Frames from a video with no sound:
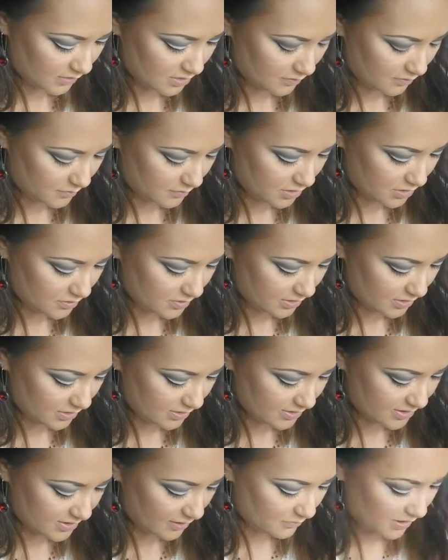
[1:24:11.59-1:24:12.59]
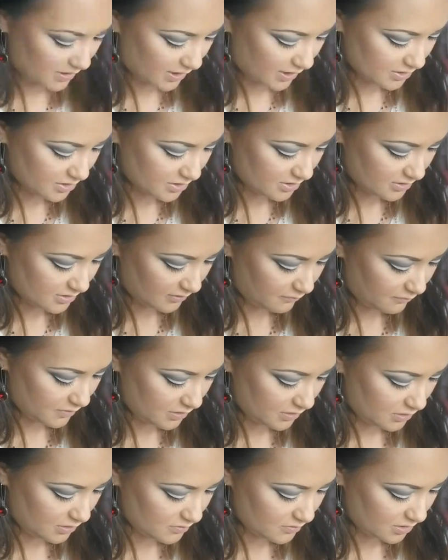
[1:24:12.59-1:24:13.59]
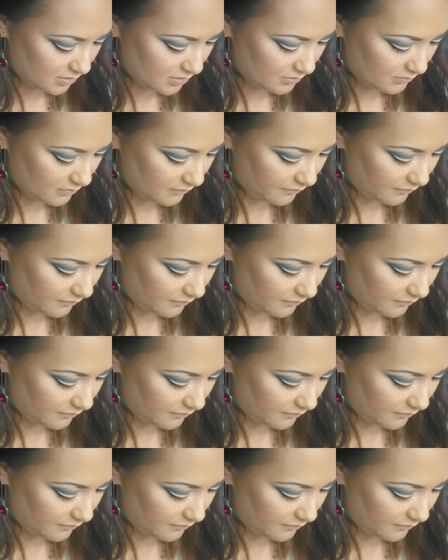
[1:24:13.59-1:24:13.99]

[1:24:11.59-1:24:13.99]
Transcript: So I'm just using the same lashes I've been using